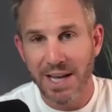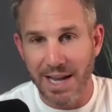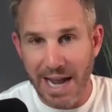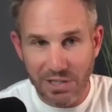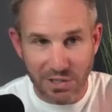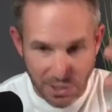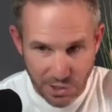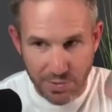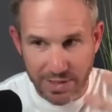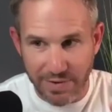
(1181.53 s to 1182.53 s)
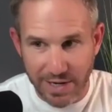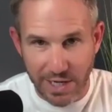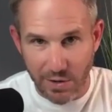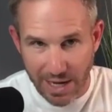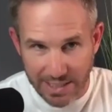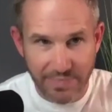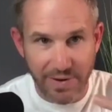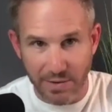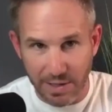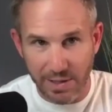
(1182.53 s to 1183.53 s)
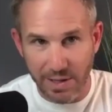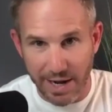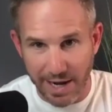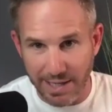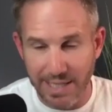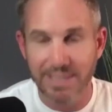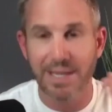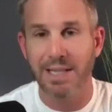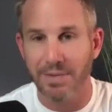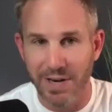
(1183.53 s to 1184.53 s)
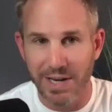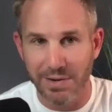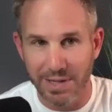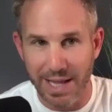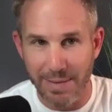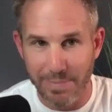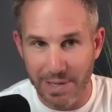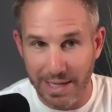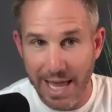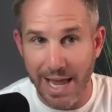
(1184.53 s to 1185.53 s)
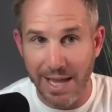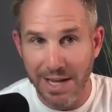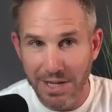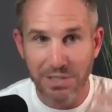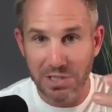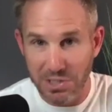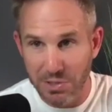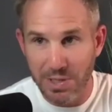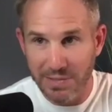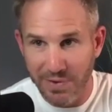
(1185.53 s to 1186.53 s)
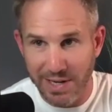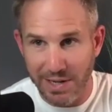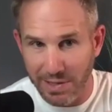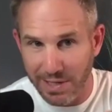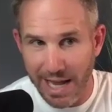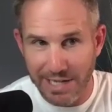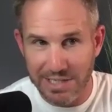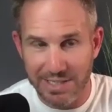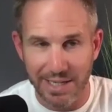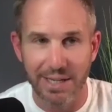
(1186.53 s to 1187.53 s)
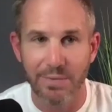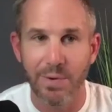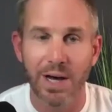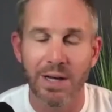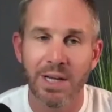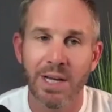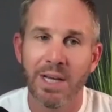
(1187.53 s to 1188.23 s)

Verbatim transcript: and actually doing the video as if i were the client and then sending the video to them being like hey just do this video like i just did it well